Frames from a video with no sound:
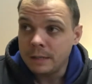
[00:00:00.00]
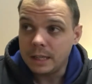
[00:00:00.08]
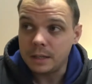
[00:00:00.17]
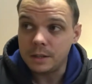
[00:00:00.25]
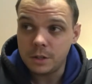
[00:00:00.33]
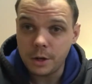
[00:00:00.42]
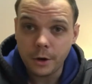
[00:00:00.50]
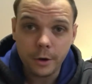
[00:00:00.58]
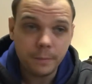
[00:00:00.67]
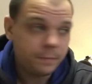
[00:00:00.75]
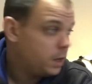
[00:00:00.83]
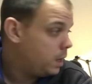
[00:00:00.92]

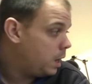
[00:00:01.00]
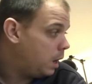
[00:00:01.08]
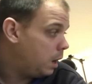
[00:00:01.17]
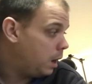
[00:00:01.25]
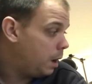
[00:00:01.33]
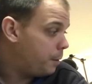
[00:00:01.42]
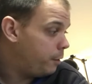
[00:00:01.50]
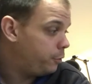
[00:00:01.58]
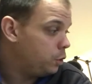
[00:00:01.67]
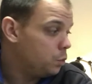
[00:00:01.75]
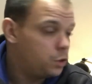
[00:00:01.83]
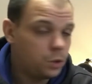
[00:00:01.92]
easier. A
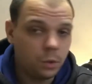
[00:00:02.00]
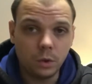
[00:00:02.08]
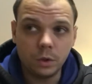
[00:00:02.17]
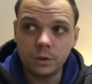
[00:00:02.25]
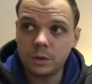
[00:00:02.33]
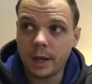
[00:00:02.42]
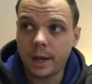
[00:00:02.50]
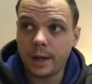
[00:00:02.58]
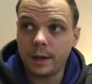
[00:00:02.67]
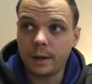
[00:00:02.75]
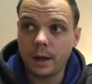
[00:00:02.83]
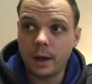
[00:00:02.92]
few tools
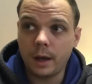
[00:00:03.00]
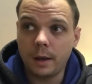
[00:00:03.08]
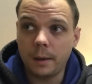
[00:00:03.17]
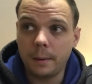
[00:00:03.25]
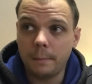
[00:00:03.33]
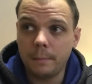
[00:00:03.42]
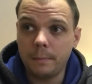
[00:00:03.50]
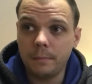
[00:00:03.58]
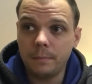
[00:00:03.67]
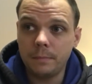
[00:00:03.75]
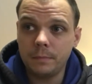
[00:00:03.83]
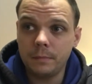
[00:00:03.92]
and
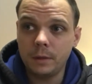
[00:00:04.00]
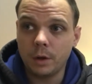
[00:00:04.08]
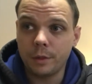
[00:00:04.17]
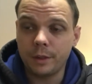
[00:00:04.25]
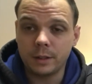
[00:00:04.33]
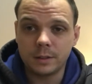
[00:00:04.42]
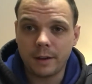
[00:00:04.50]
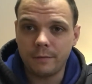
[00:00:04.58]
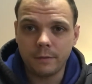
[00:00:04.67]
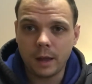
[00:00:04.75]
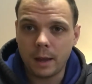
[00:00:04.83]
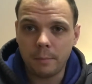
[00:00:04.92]
you know, things
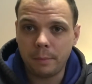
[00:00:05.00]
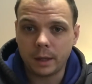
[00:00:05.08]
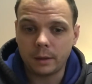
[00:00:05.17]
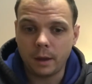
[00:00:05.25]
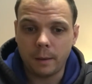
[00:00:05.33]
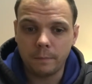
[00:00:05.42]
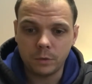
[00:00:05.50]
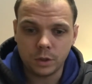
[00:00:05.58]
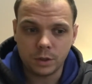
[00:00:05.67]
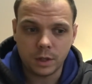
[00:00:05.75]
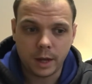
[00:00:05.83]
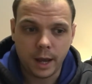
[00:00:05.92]
I've picked up
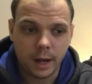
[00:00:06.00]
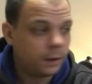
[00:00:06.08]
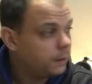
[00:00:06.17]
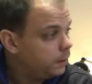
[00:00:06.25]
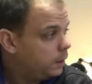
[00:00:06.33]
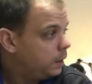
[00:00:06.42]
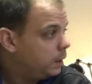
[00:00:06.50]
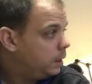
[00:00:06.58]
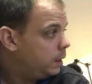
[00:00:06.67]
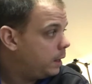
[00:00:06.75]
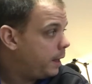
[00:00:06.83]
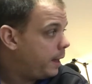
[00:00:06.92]
just to kind of
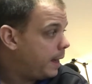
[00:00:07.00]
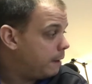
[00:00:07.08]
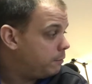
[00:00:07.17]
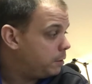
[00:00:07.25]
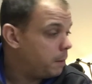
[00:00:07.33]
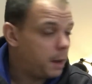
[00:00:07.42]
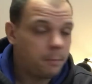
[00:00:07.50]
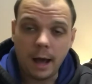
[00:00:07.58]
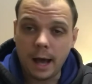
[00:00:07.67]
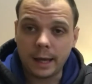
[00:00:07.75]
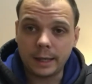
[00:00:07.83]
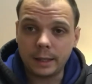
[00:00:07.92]
have in my
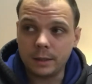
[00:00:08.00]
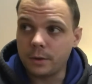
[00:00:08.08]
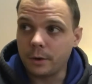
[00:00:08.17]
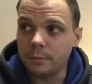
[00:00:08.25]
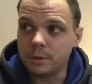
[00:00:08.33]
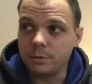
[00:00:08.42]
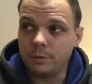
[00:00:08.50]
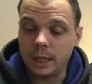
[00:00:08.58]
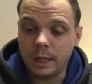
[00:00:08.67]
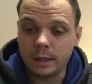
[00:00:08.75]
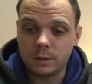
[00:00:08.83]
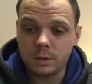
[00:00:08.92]
pocket in terms of
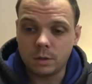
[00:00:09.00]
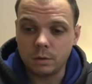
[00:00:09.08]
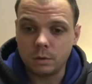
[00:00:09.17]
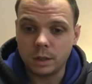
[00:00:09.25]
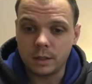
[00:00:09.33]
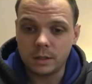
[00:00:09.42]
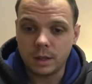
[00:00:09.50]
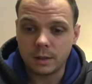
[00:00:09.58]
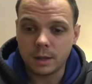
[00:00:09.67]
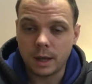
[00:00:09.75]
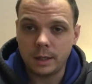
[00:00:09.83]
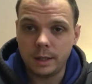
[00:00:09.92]
needing to list
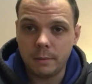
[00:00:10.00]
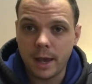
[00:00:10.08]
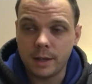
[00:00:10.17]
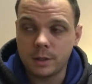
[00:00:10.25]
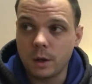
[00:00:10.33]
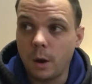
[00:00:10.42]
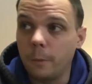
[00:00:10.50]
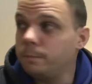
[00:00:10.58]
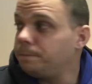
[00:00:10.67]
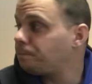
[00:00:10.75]
things on eBay. So